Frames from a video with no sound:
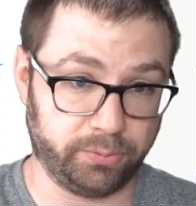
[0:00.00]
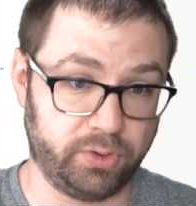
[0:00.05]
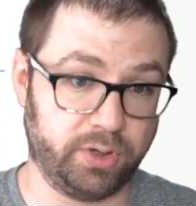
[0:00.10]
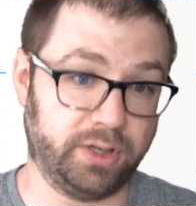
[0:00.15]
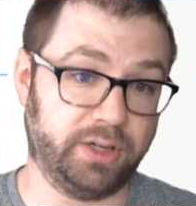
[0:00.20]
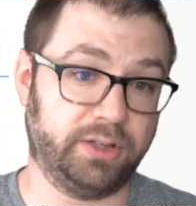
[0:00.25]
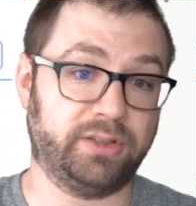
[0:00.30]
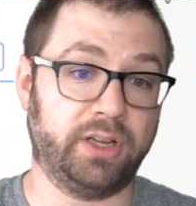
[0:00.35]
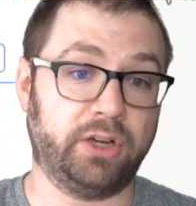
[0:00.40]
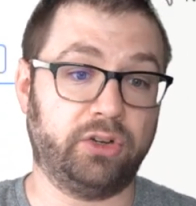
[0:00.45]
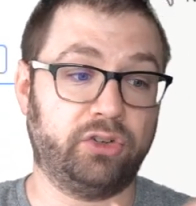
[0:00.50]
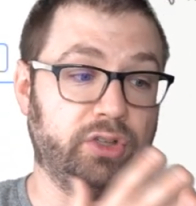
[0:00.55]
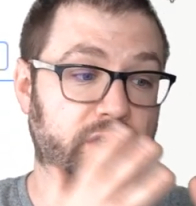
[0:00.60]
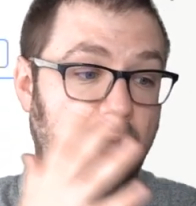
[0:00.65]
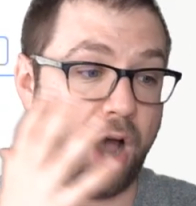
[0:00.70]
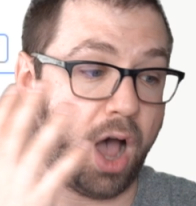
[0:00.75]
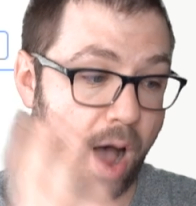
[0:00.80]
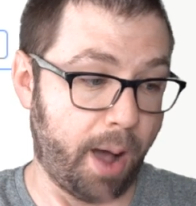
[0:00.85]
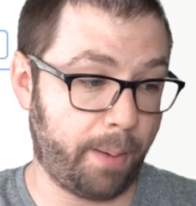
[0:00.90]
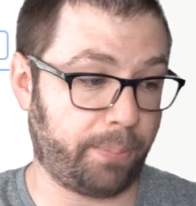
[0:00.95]
So you can essentially
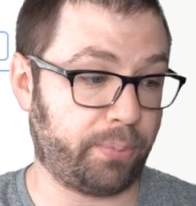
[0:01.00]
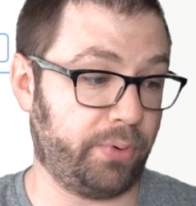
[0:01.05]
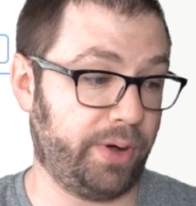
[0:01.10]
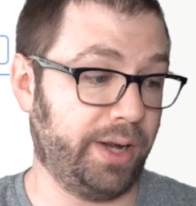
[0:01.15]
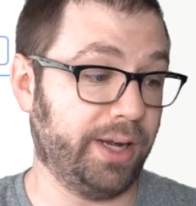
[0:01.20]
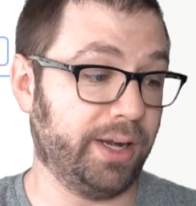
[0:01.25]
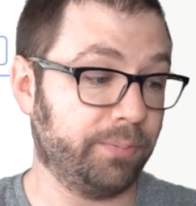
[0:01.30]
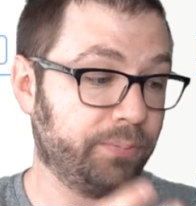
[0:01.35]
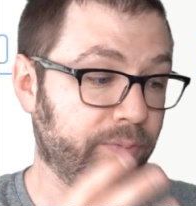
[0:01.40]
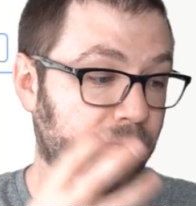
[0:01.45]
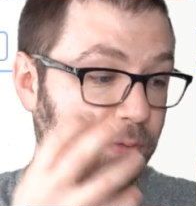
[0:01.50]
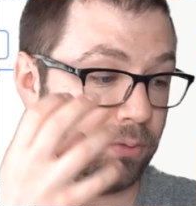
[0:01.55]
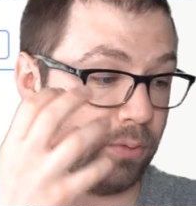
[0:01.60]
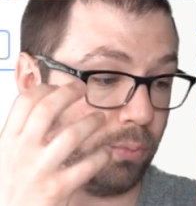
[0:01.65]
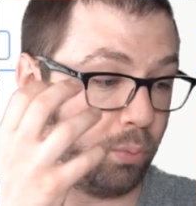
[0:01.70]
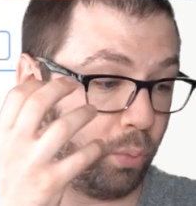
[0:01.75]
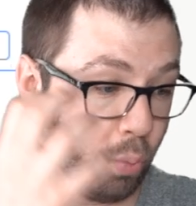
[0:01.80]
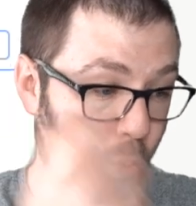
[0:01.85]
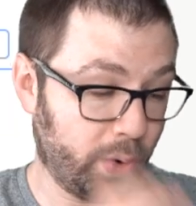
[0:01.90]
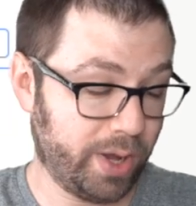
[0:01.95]
operate
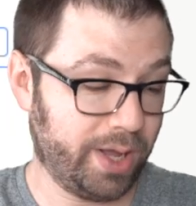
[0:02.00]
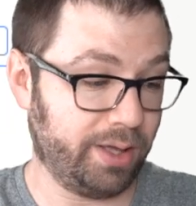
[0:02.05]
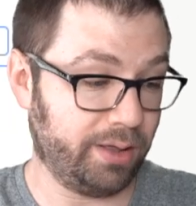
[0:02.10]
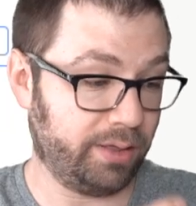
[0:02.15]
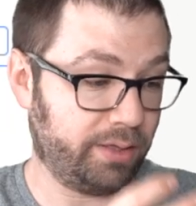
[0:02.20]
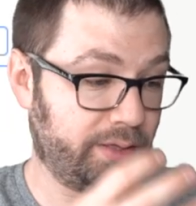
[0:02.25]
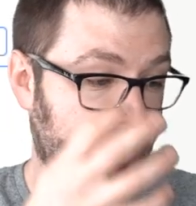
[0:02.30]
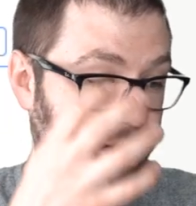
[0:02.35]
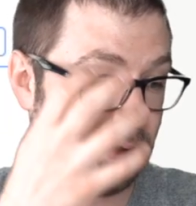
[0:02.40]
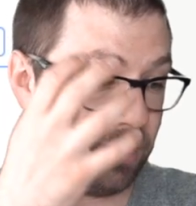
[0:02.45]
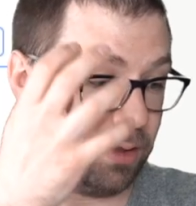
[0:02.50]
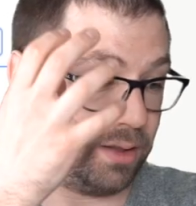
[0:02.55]
with